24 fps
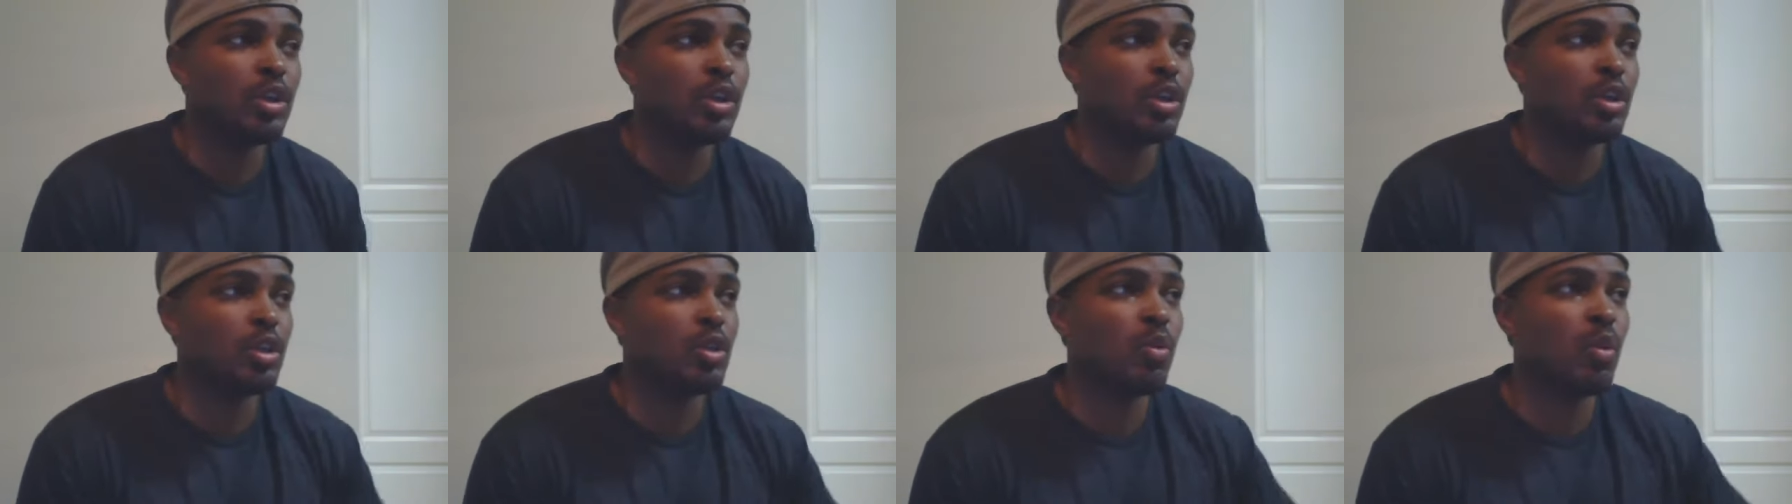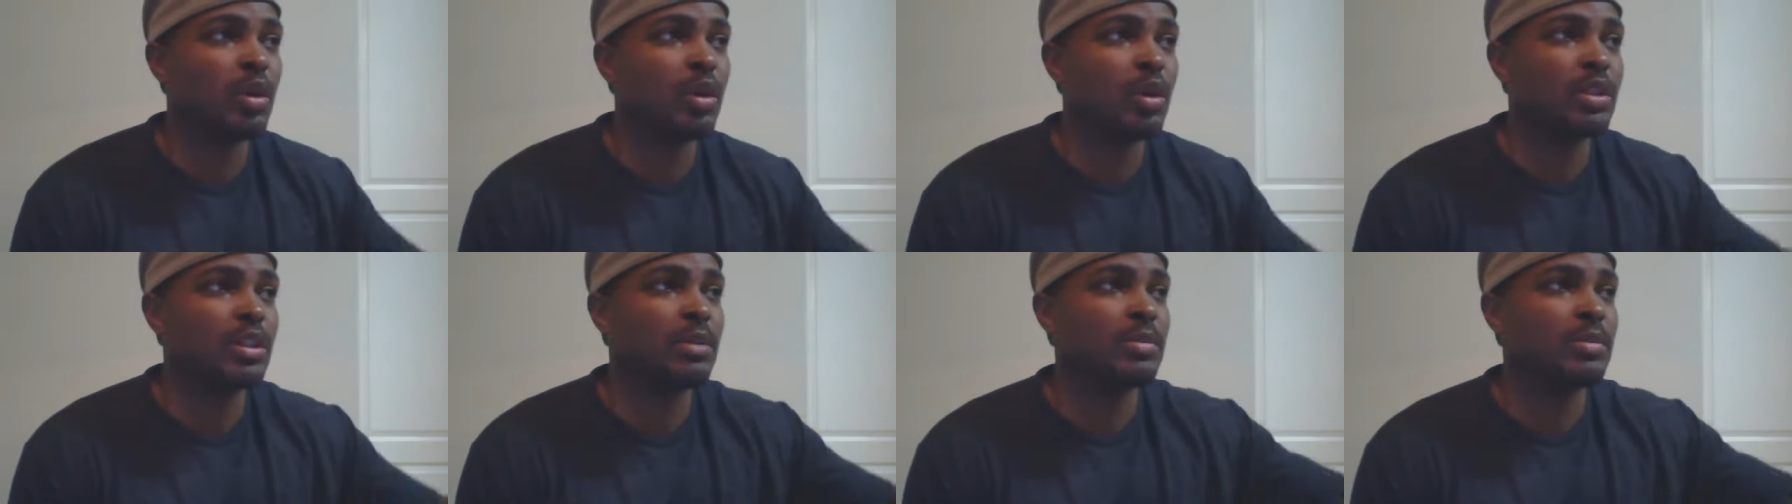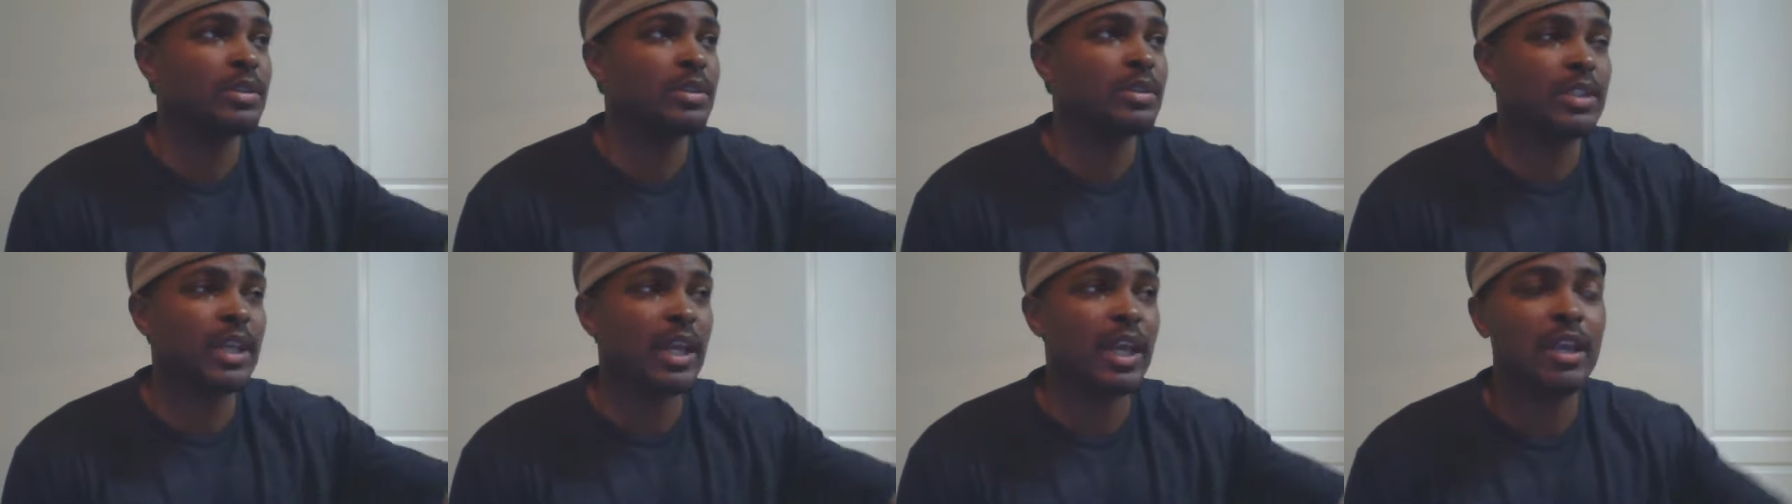You want them to
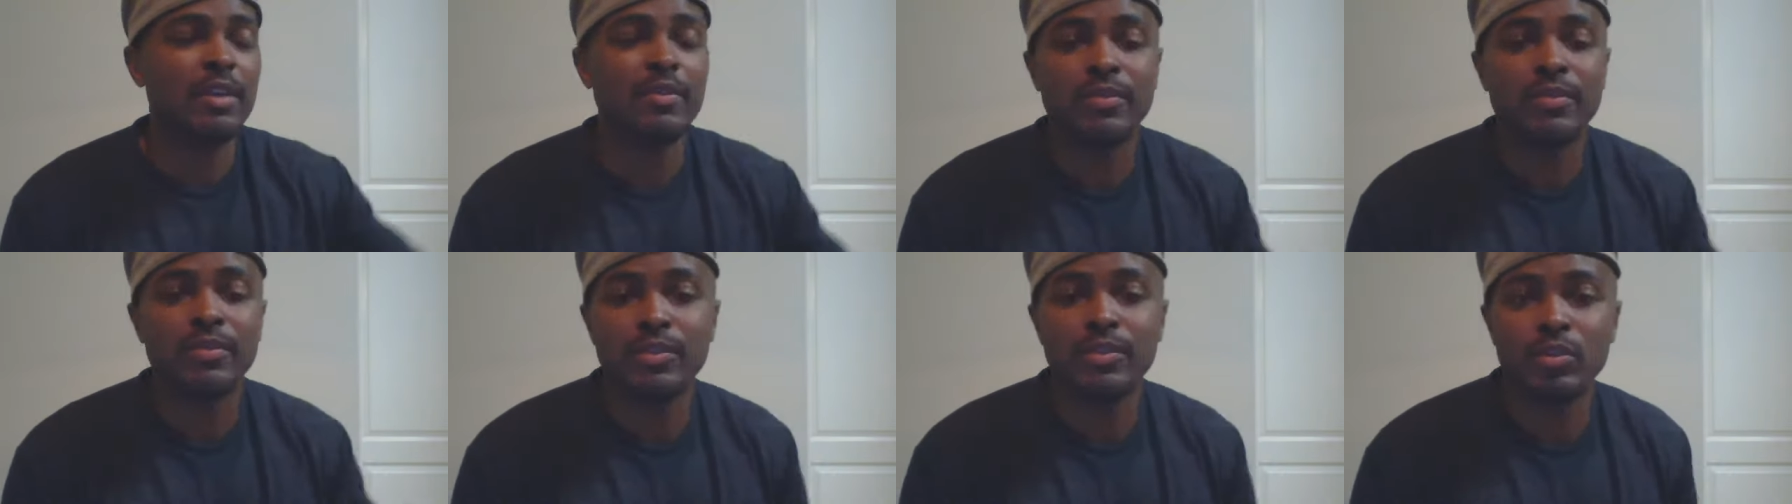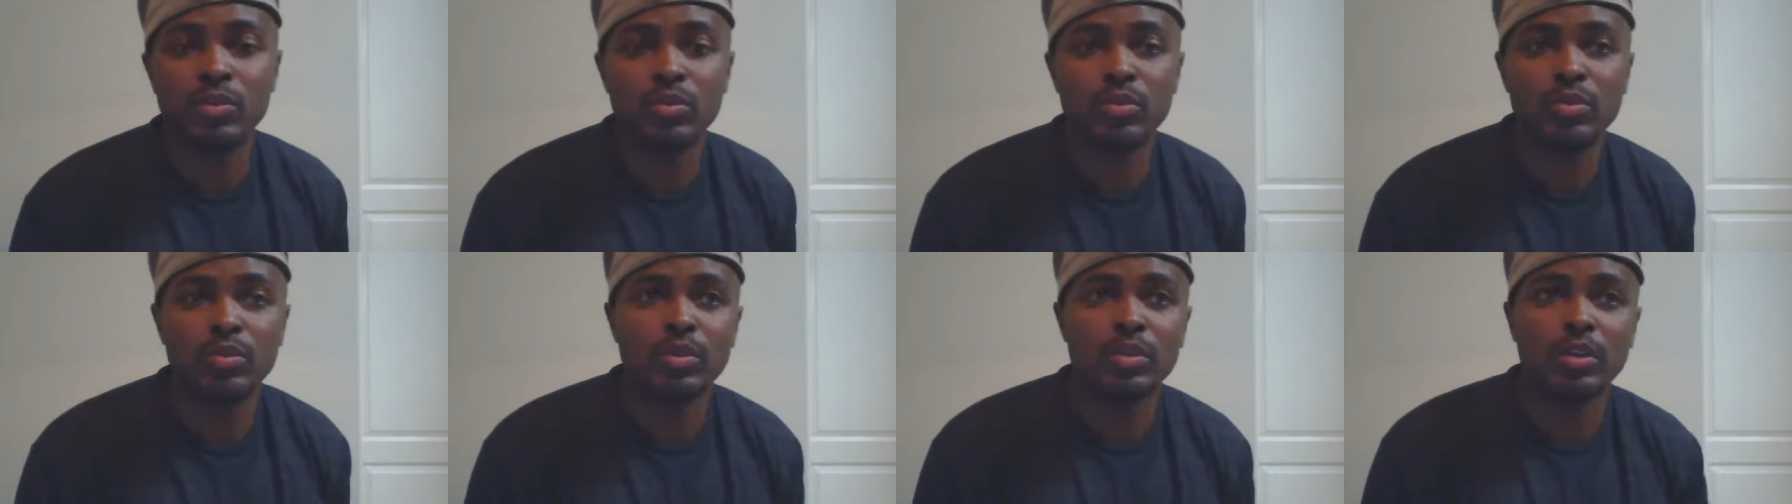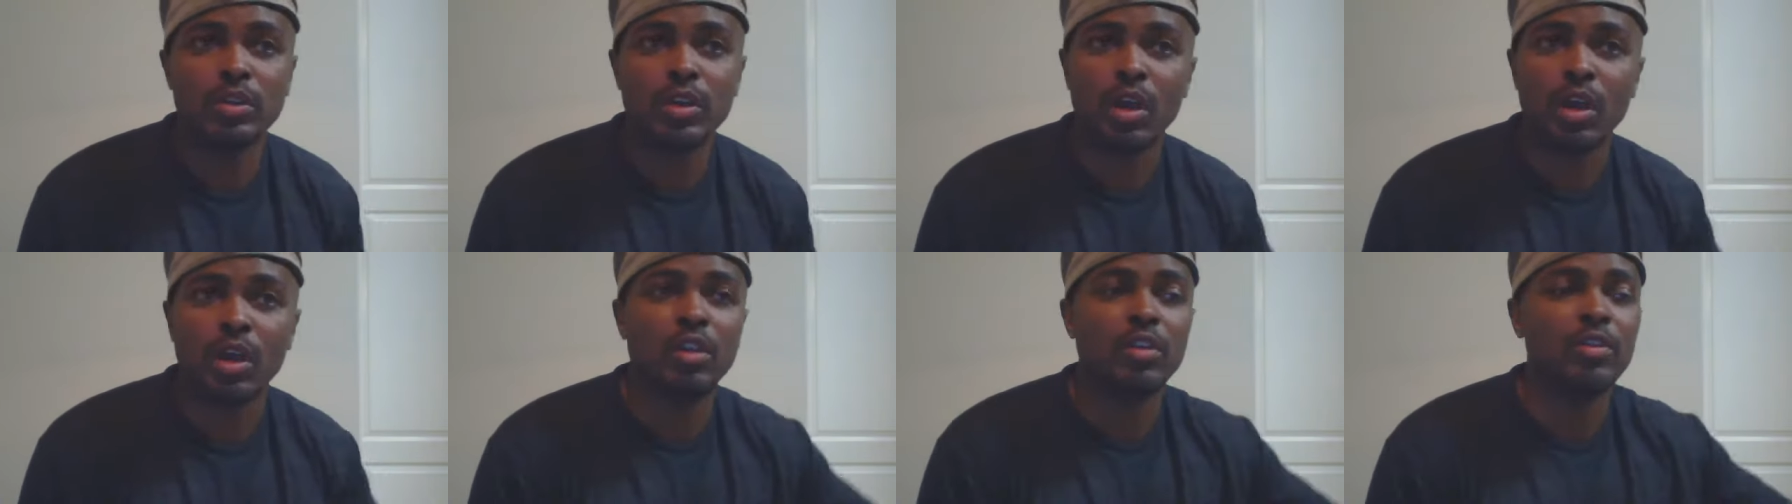save you,
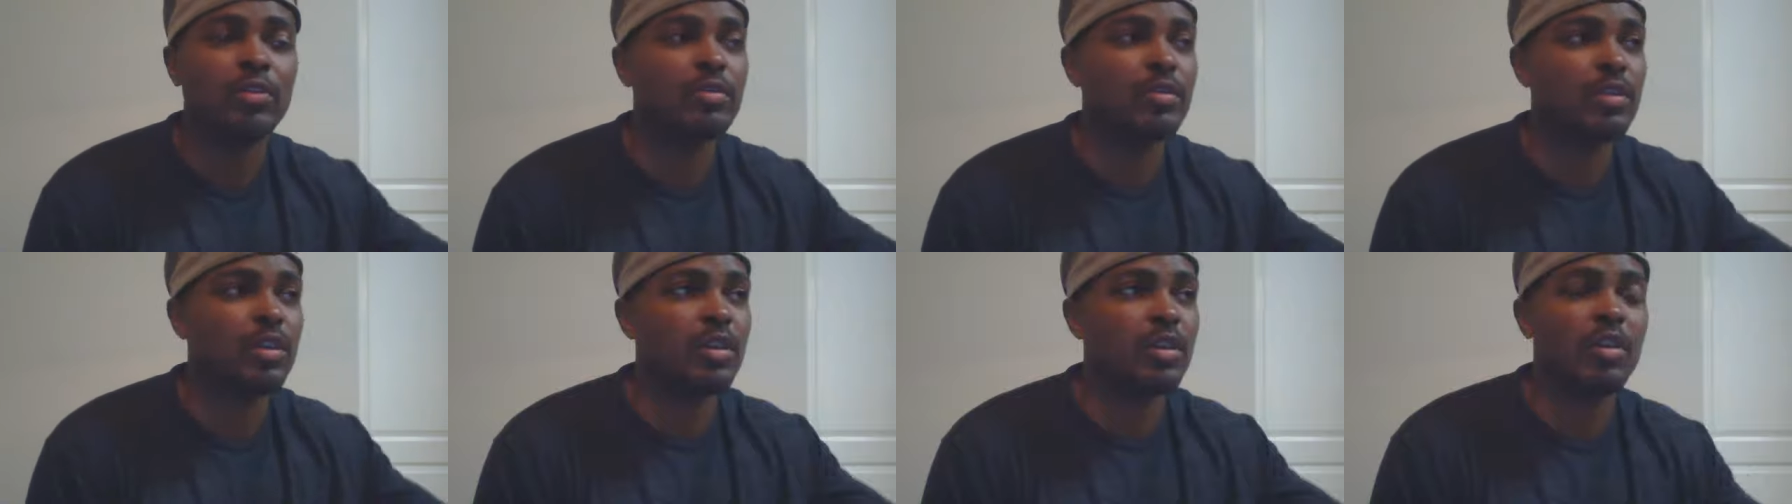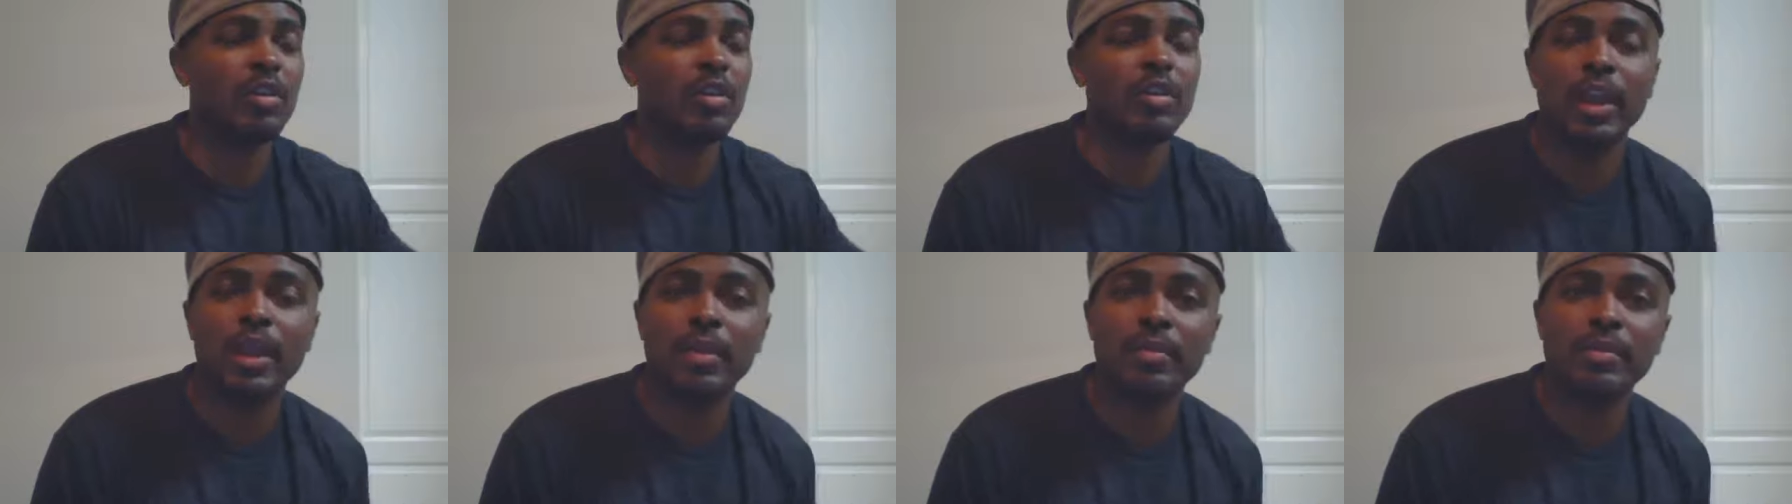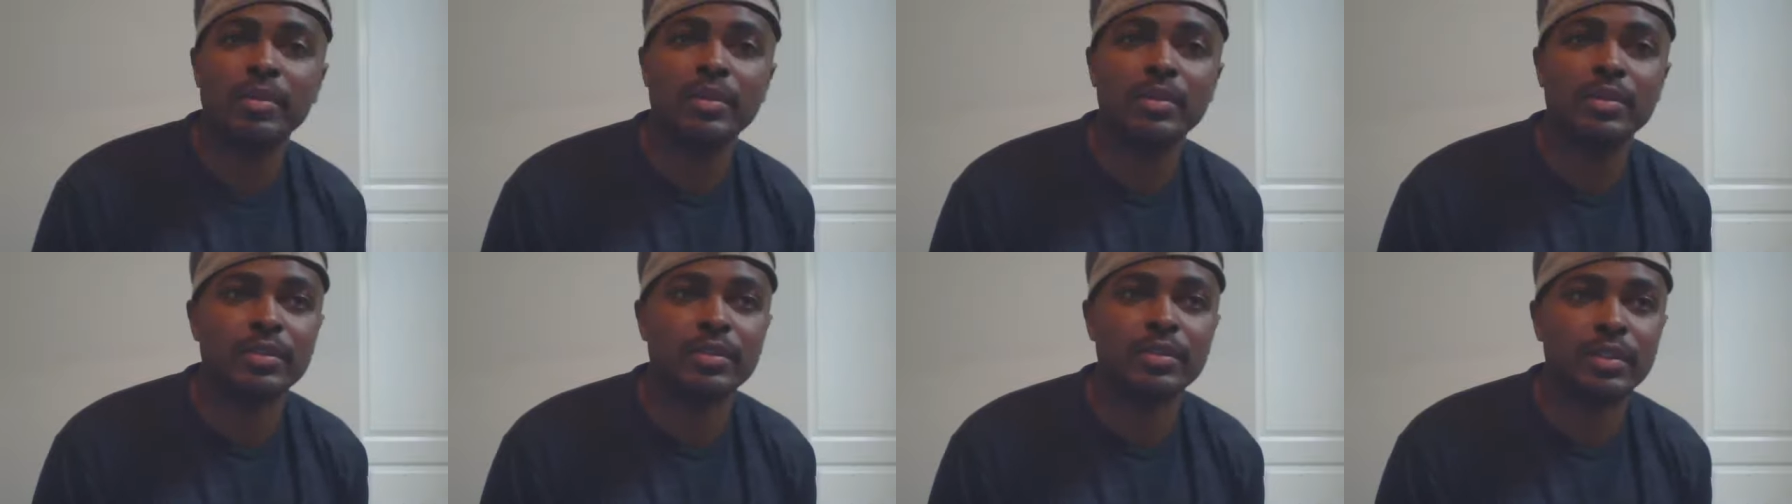call call an
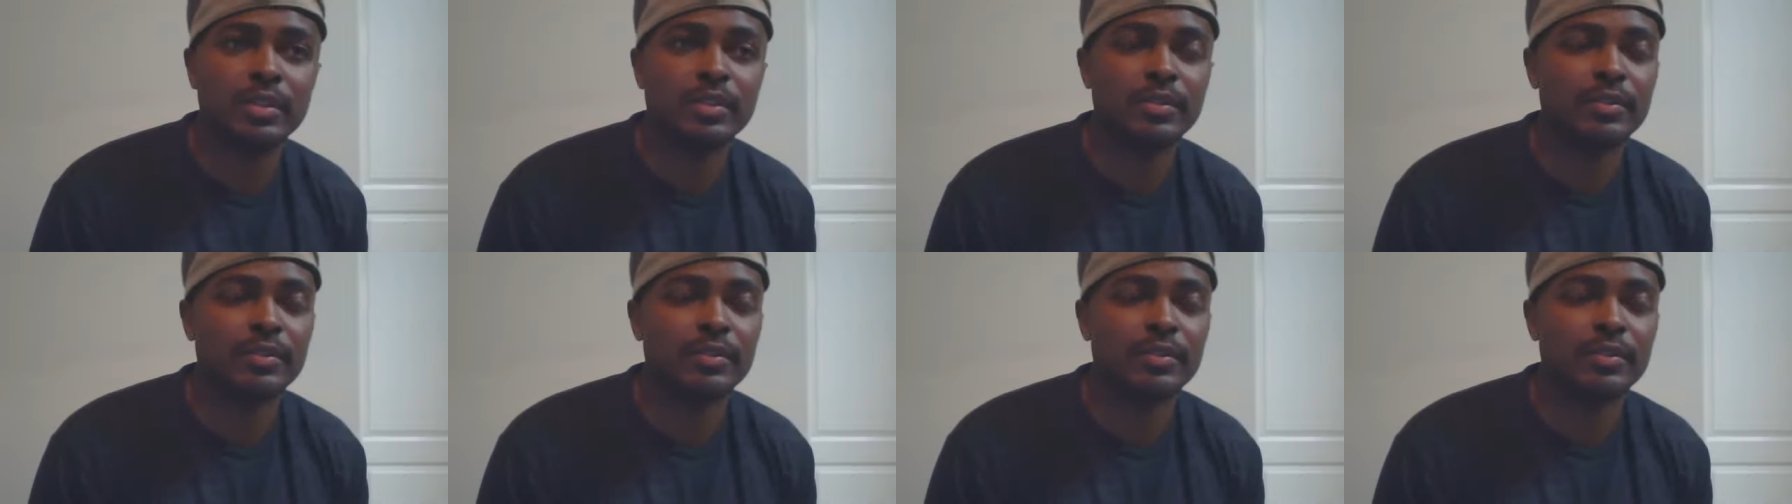ambulance,